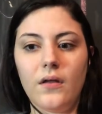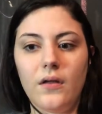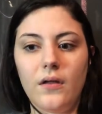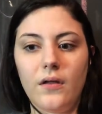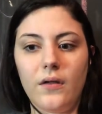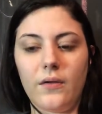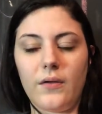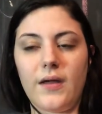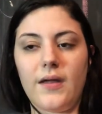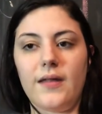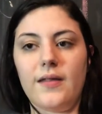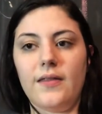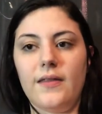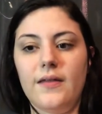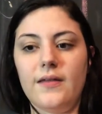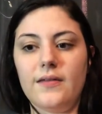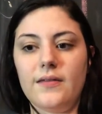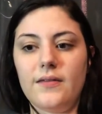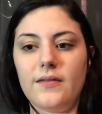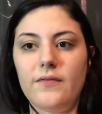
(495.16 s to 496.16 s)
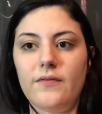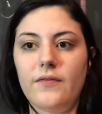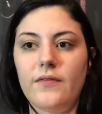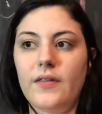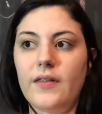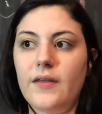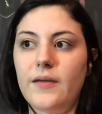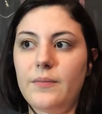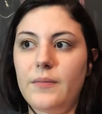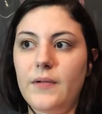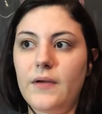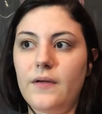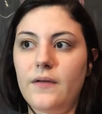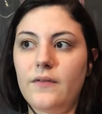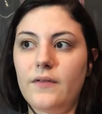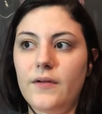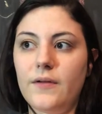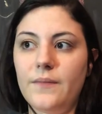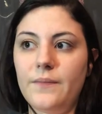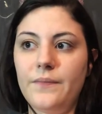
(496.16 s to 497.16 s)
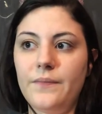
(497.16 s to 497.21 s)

Okay, let's flip over.